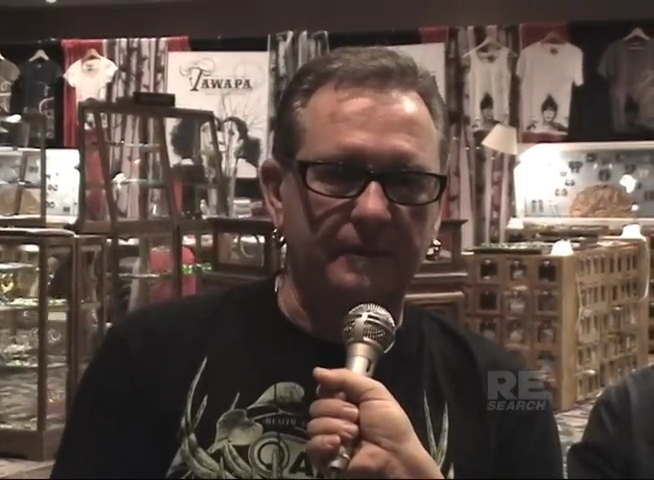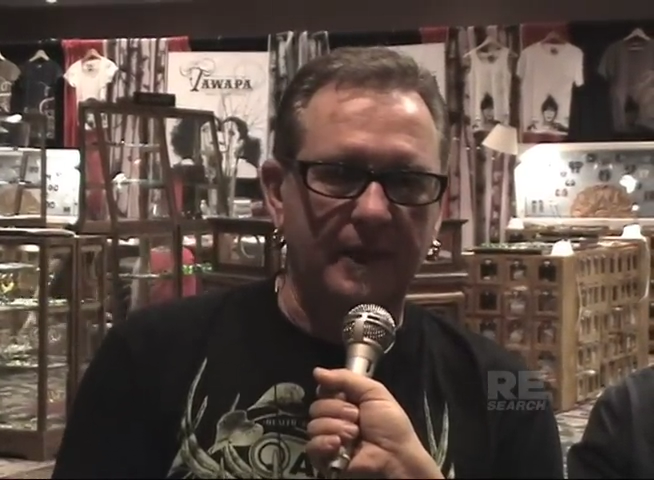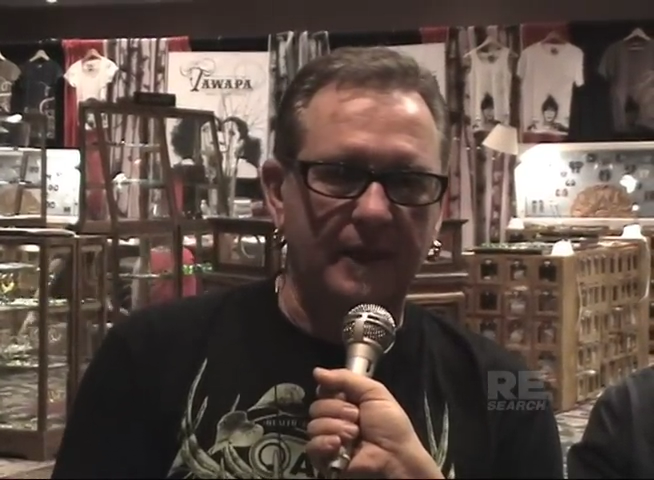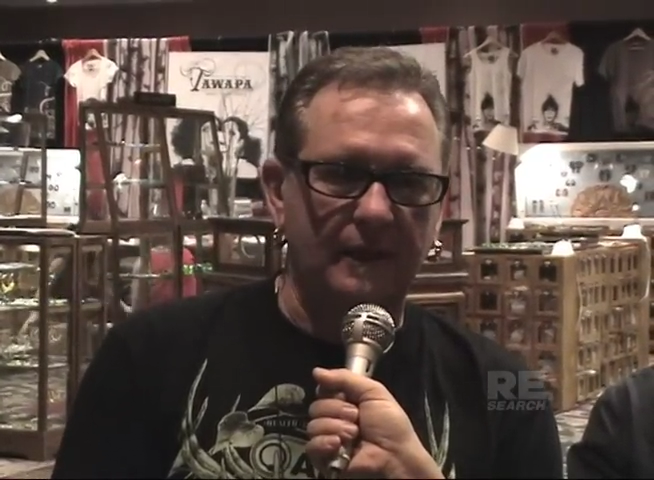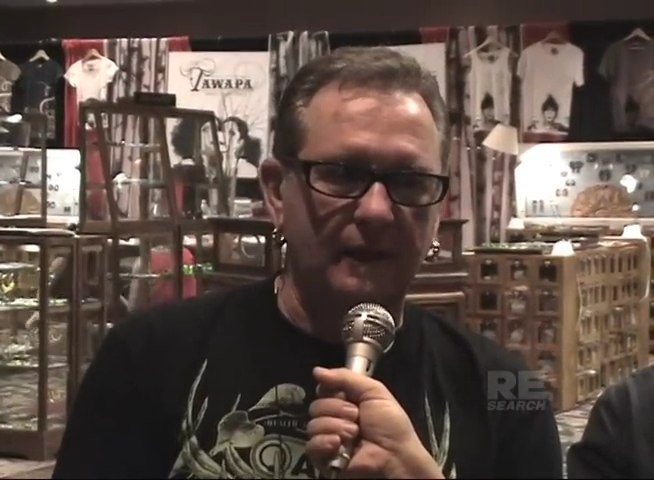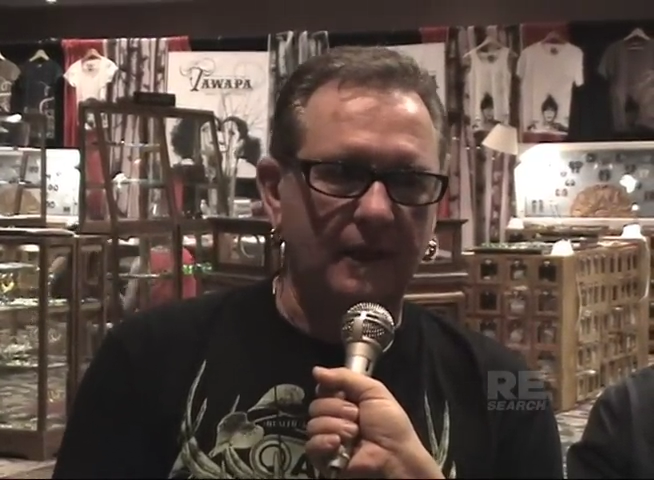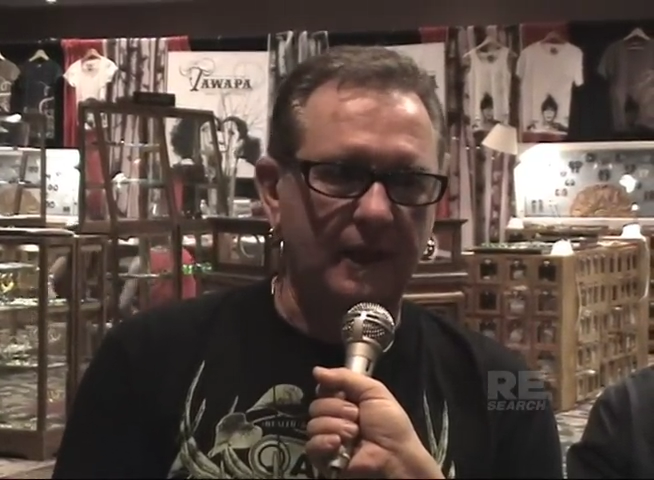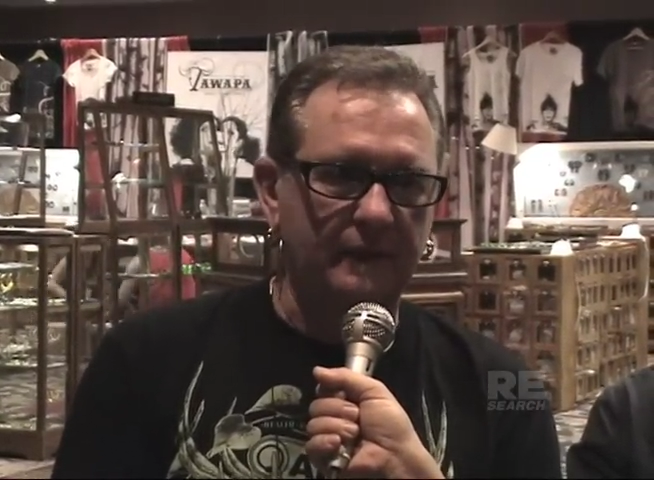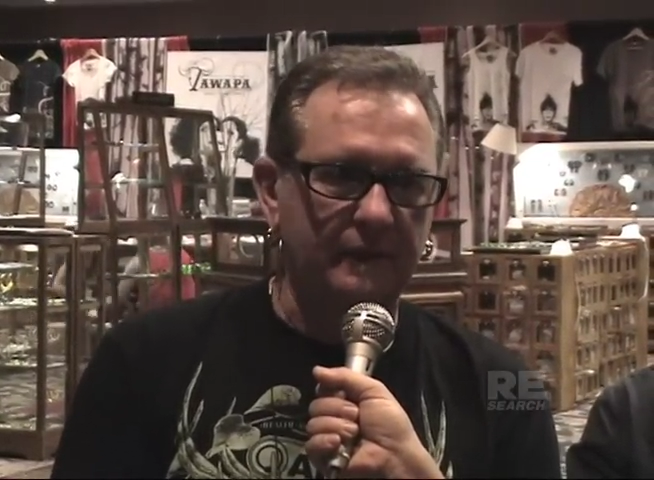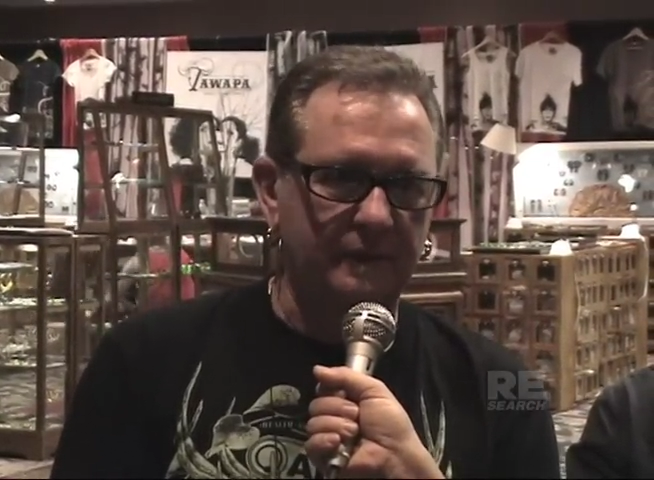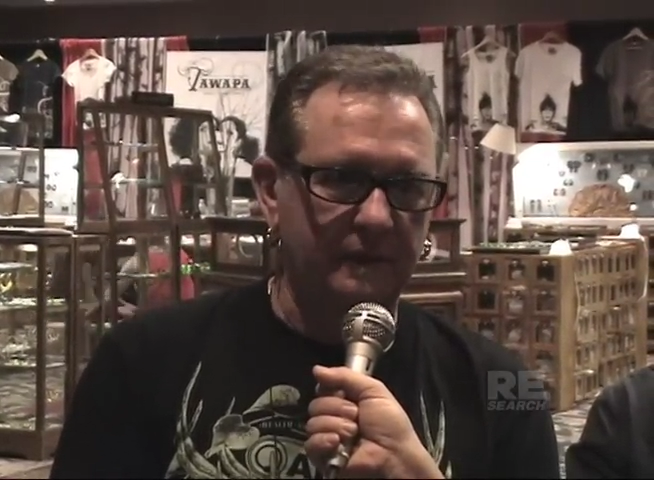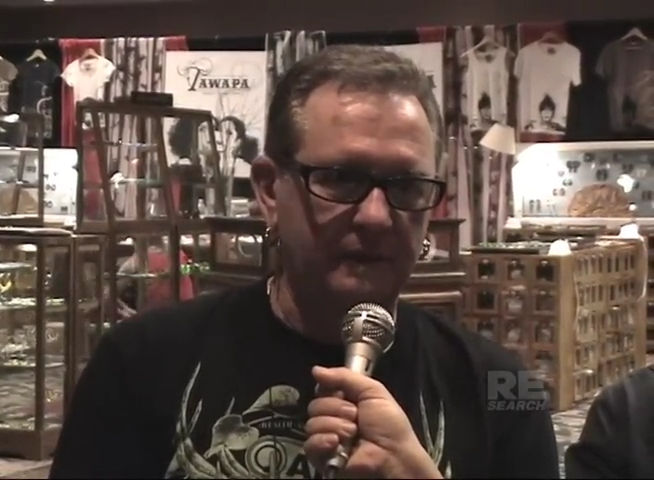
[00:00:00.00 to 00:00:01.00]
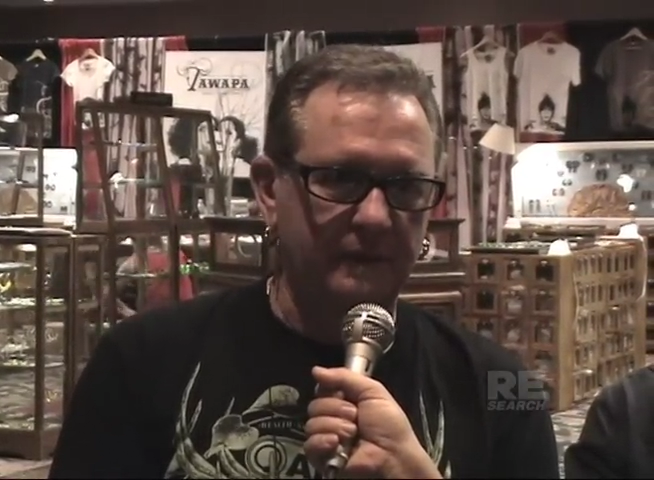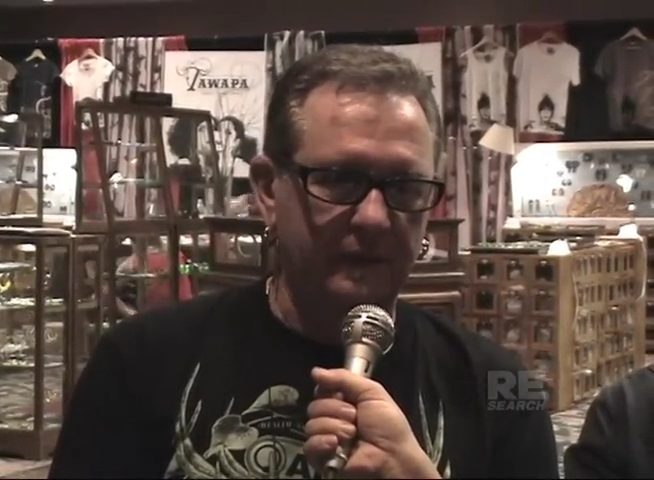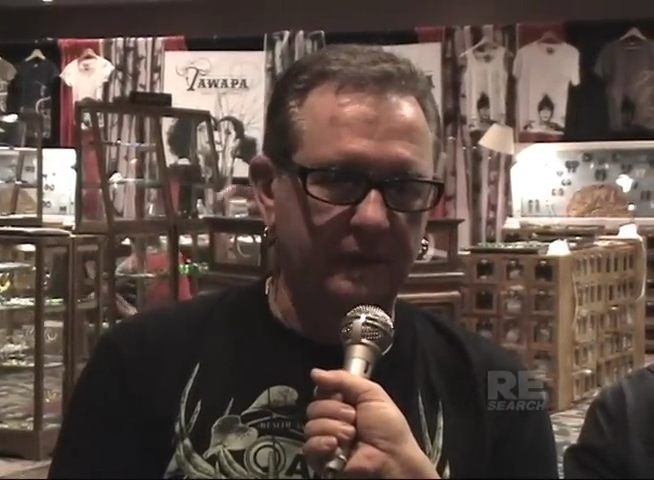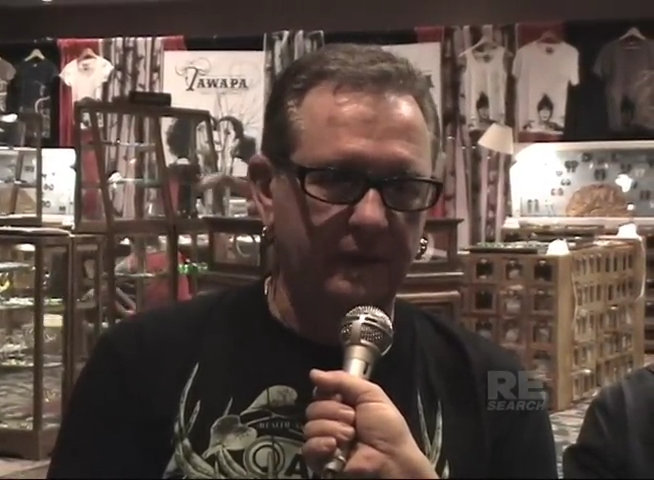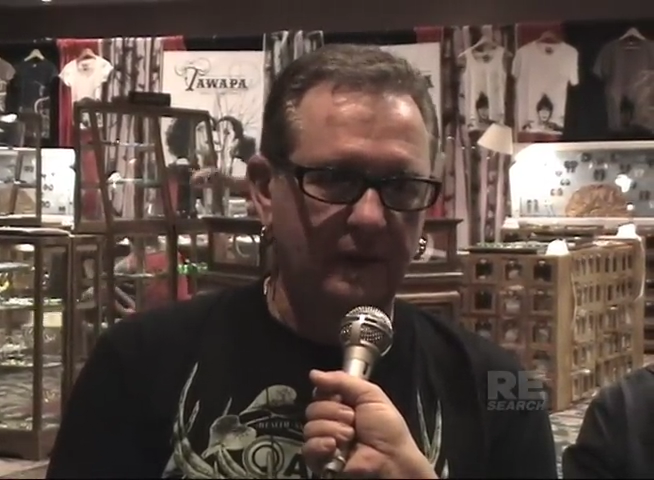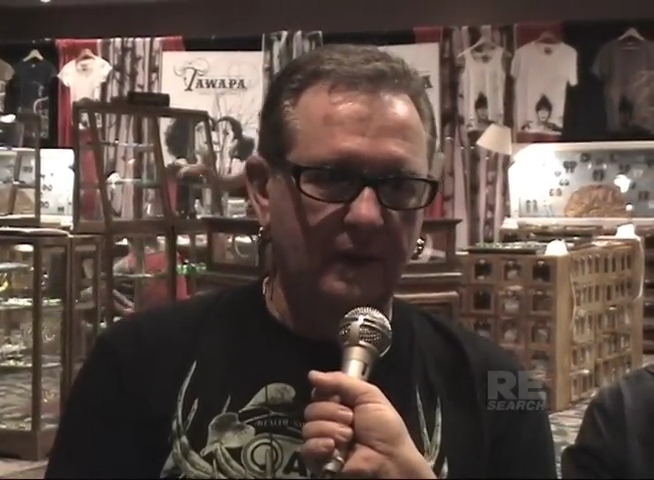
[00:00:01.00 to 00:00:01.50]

had a lot to do with